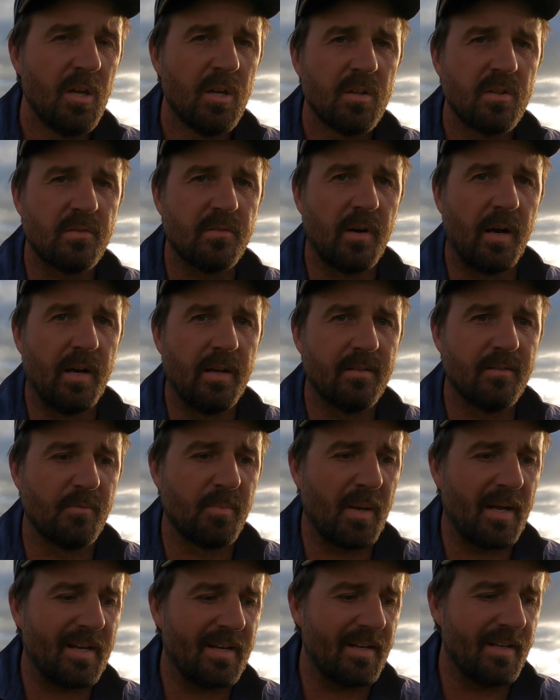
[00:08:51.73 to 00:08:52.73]
strains of
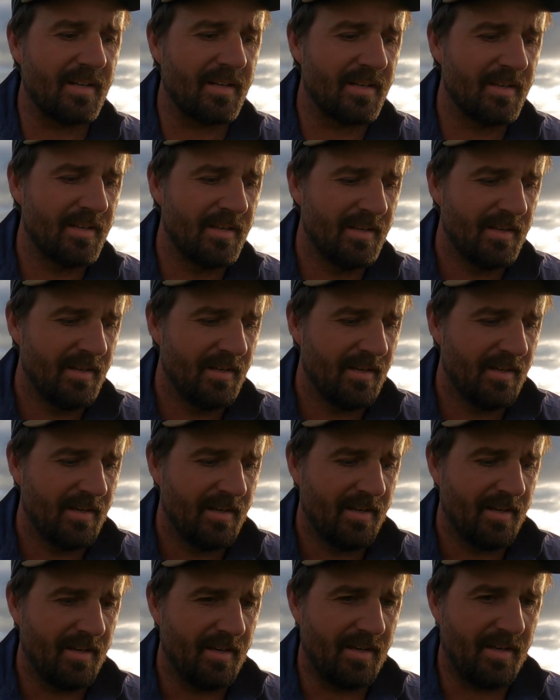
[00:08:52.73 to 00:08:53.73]
blackleg,
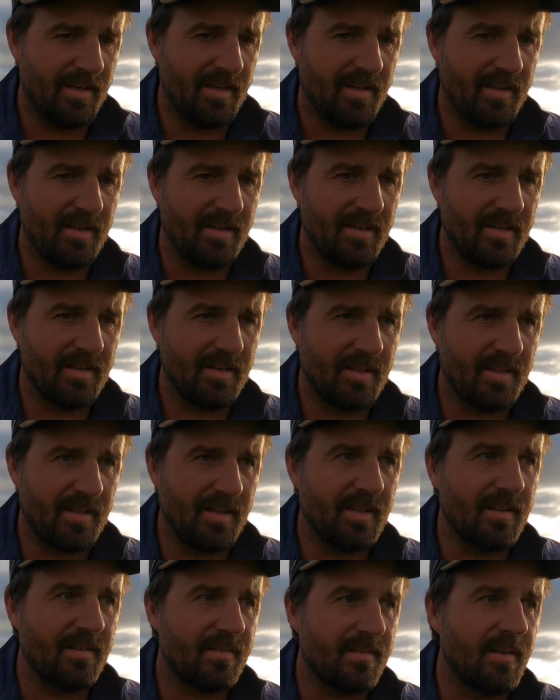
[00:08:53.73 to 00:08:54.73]
and
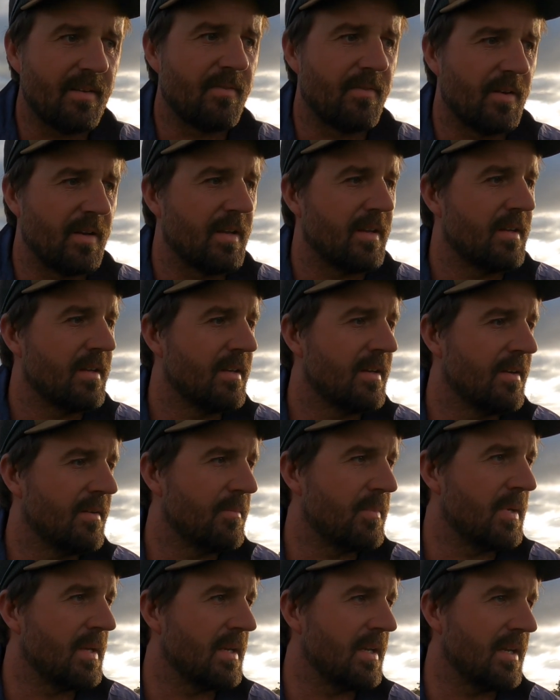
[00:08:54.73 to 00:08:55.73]
there's definitely a
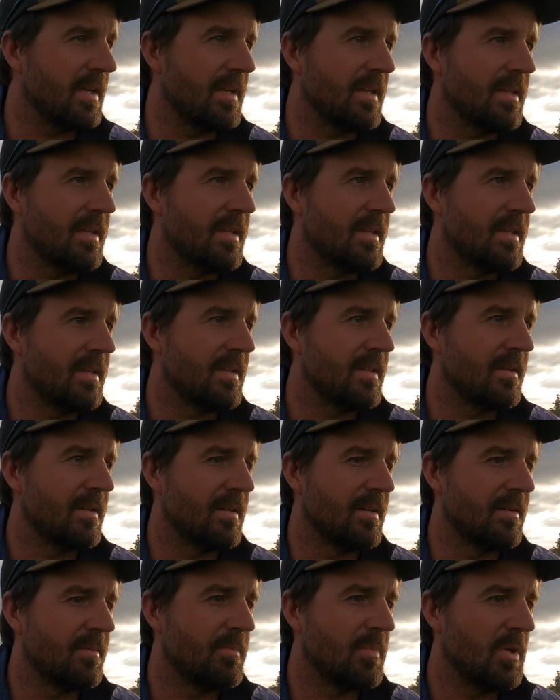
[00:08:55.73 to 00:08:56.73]
bit in
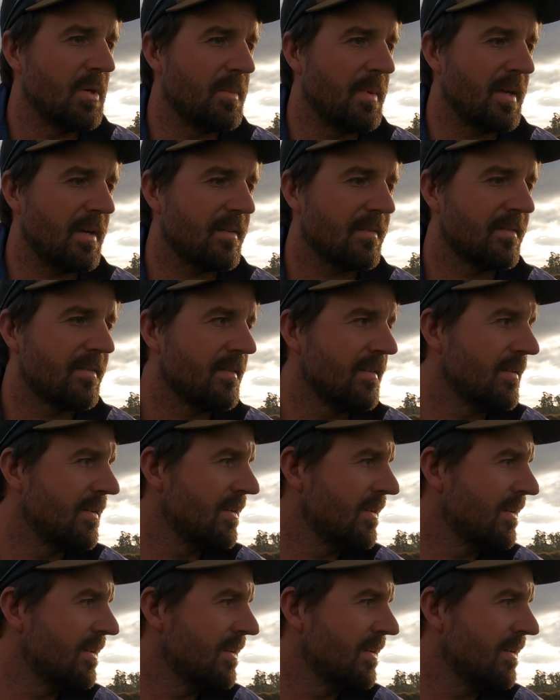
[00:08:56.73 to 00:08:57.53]
the Burbanks.